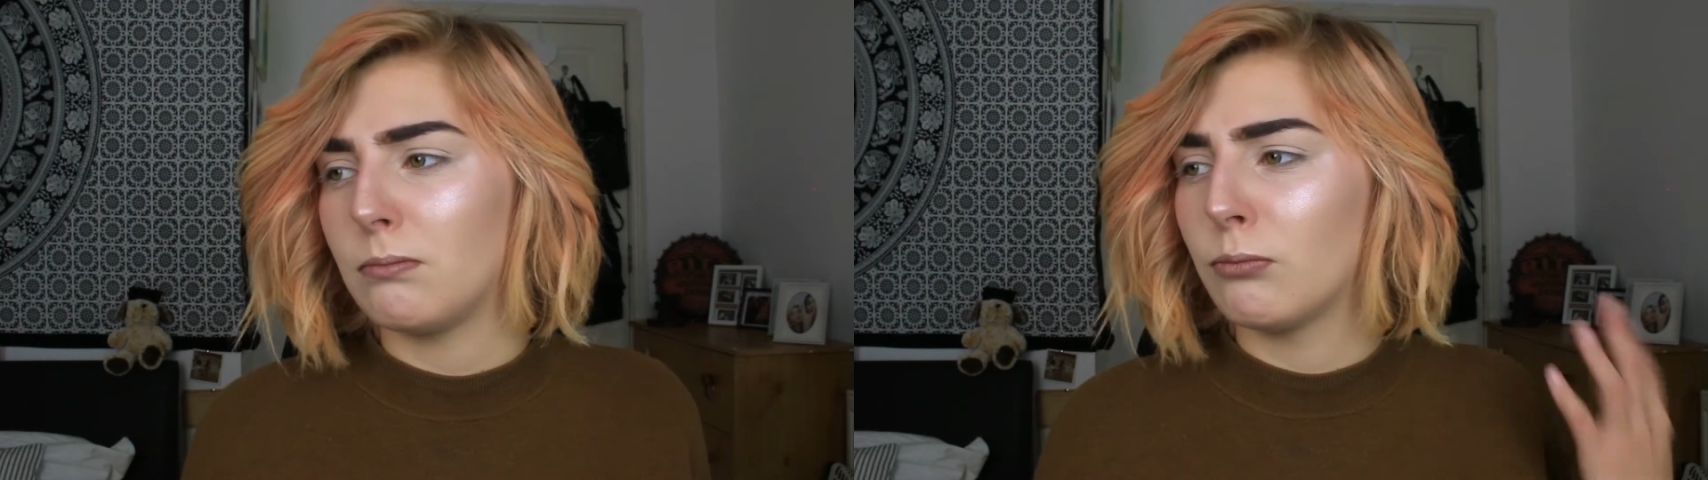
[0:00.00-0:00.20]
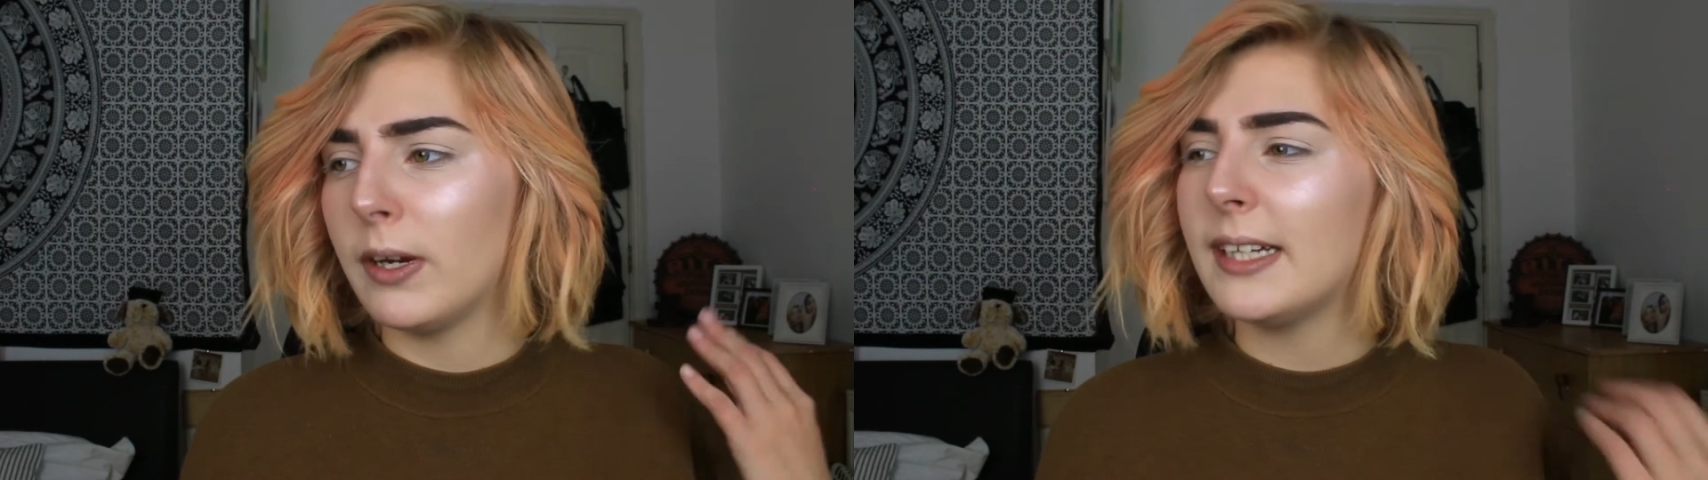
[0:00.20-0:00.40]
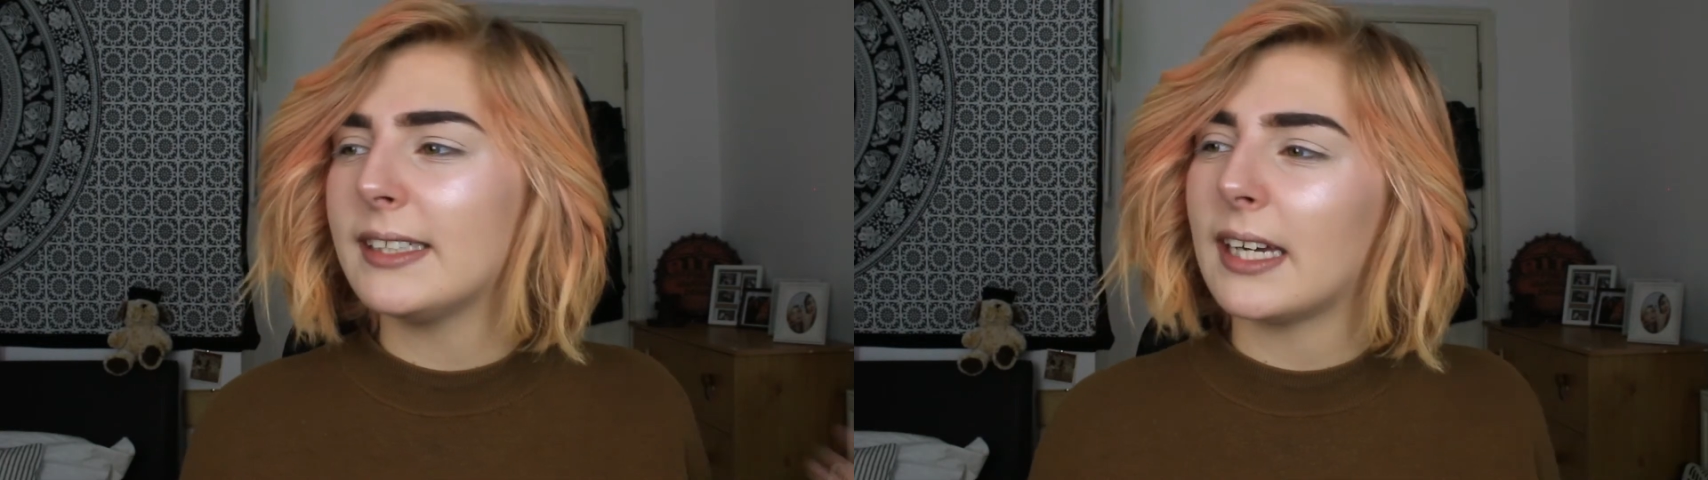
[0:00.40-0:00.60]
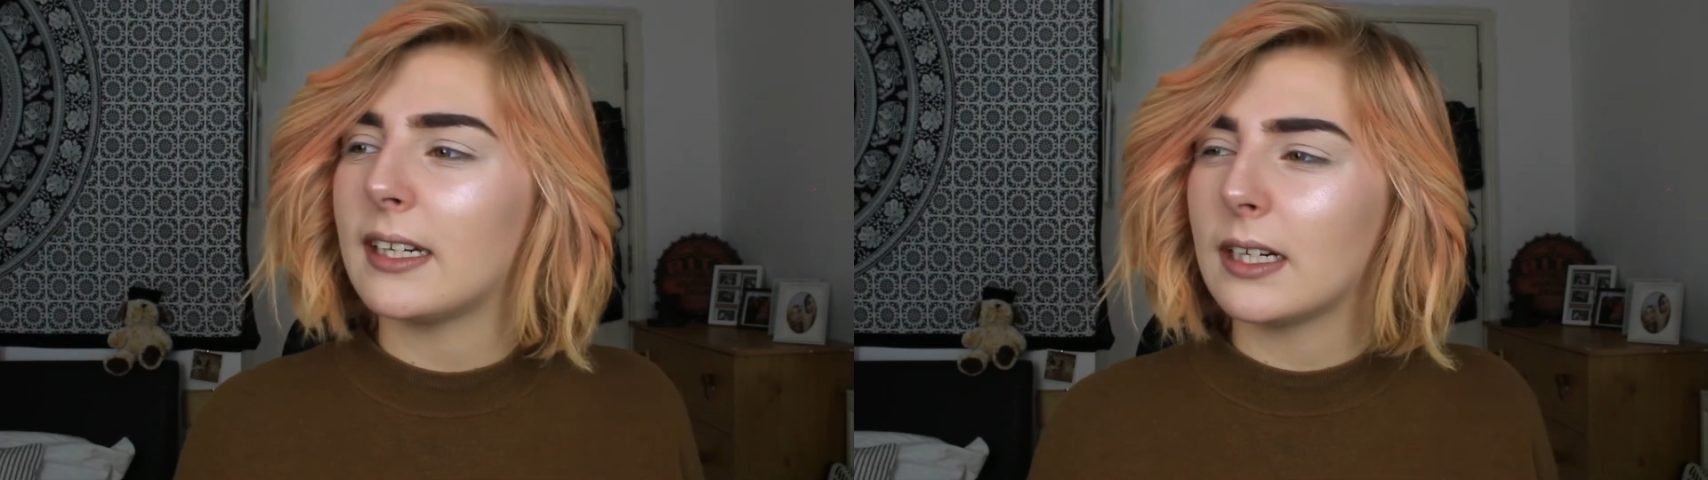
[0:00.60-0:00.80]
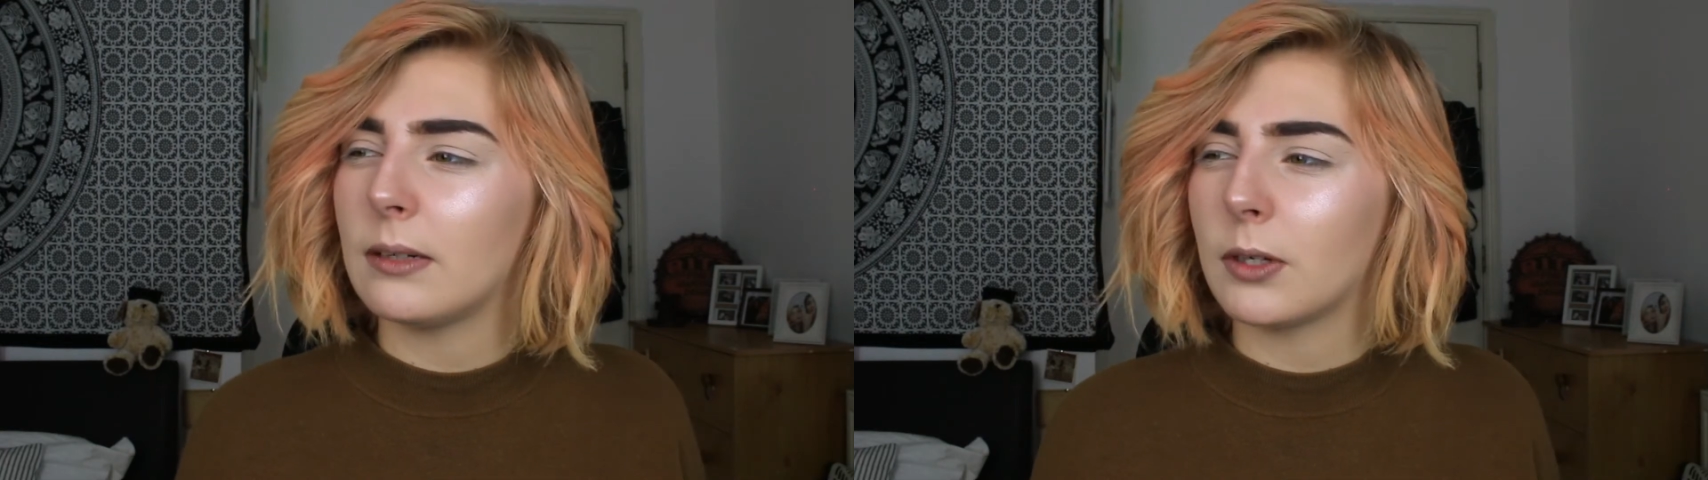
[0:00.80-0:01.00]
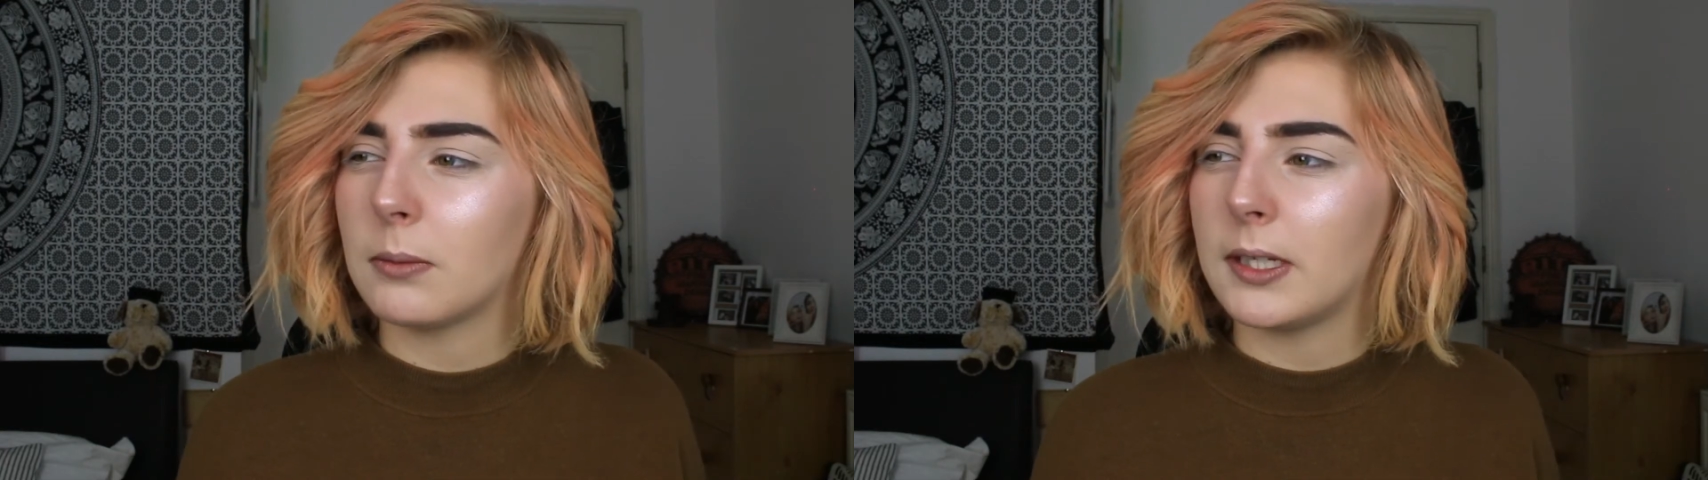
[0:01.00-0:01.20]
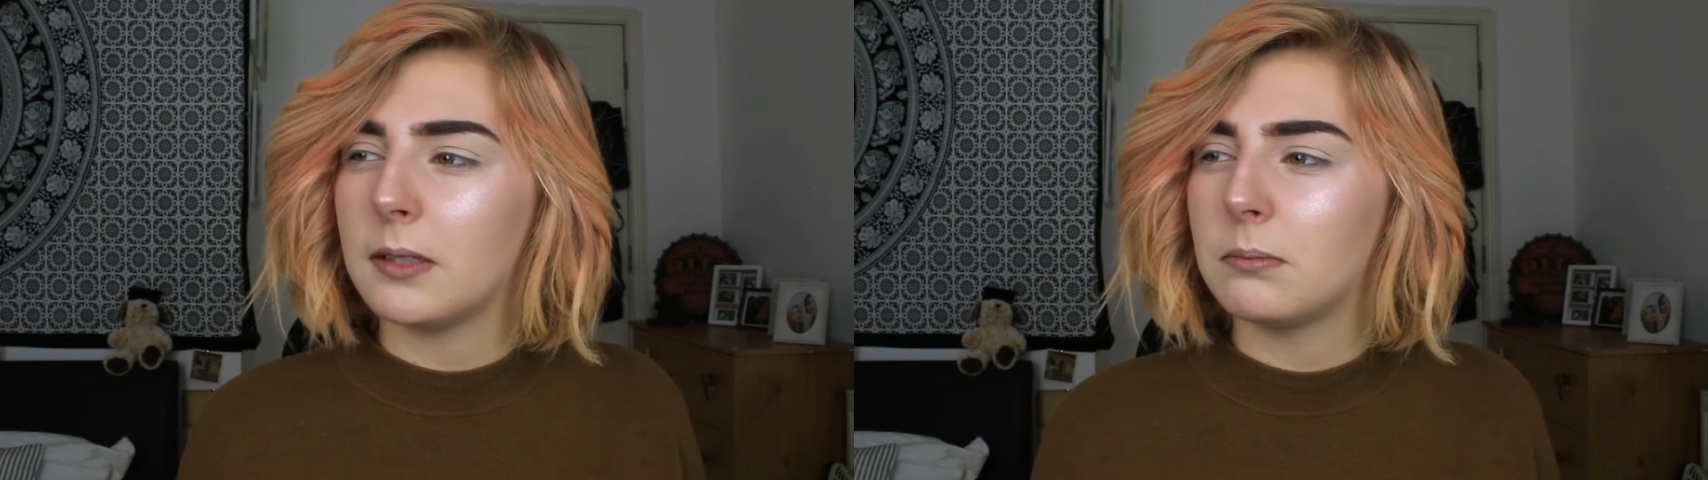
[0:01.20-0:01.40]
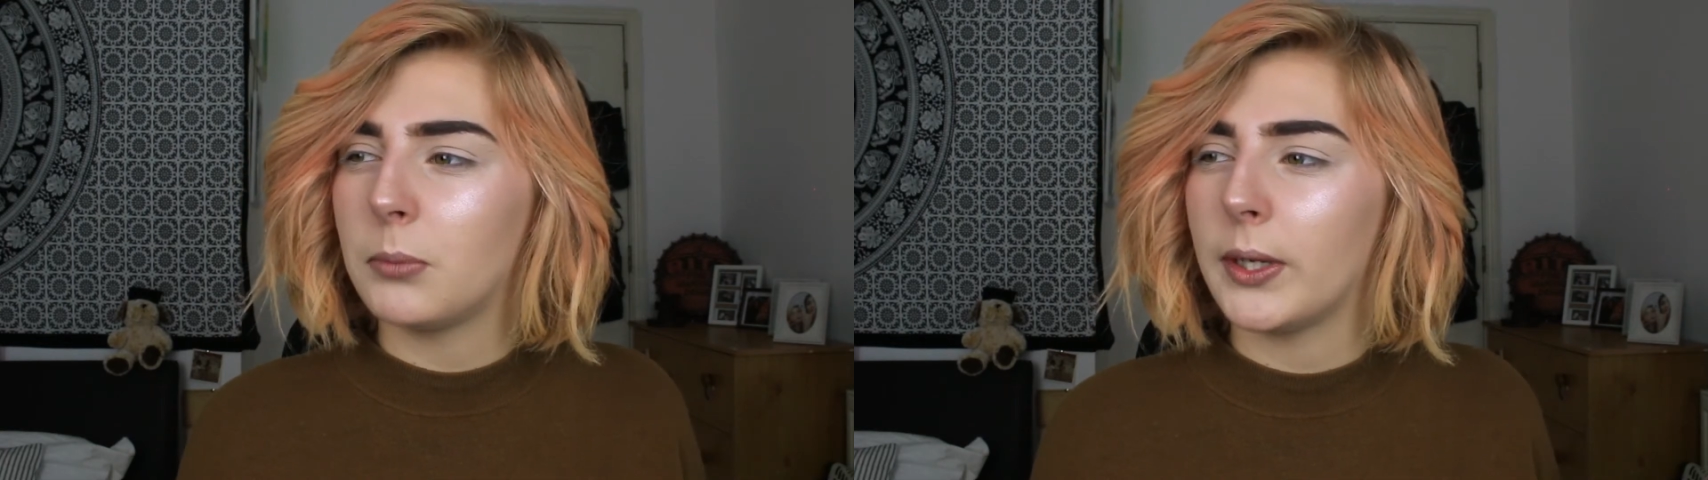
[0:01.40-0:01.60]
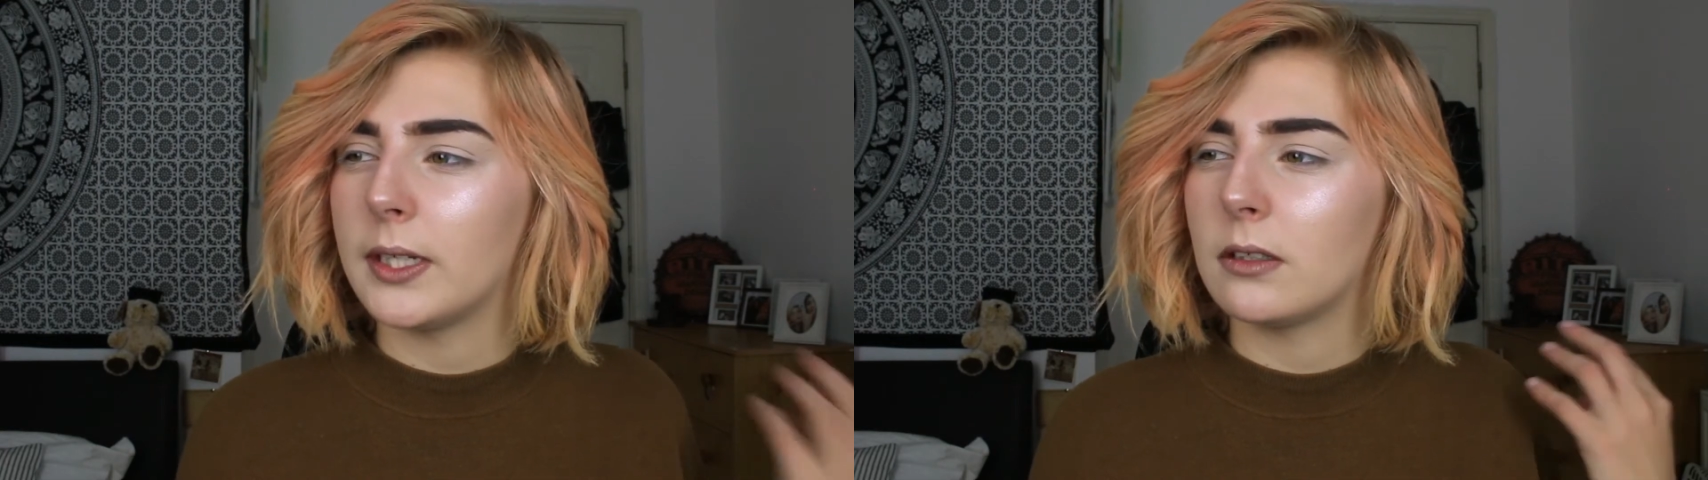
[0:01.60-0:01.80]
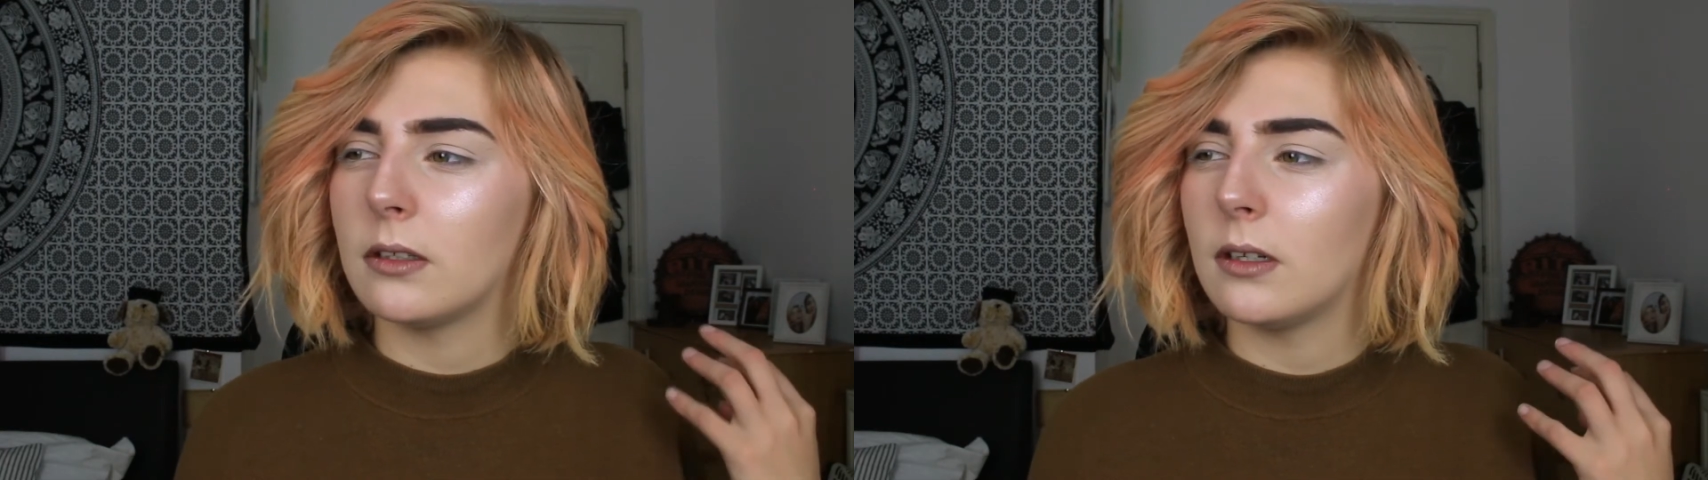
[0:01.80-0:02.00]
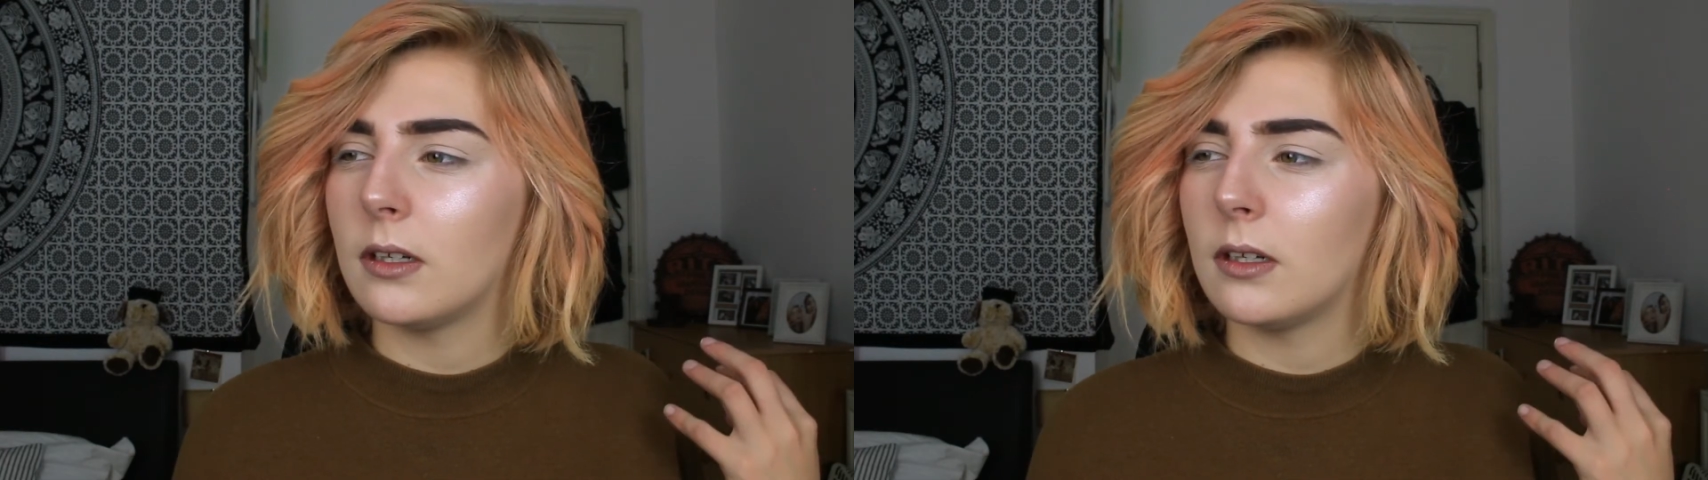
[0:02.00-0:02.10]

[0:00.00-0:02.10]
really technically want to be putting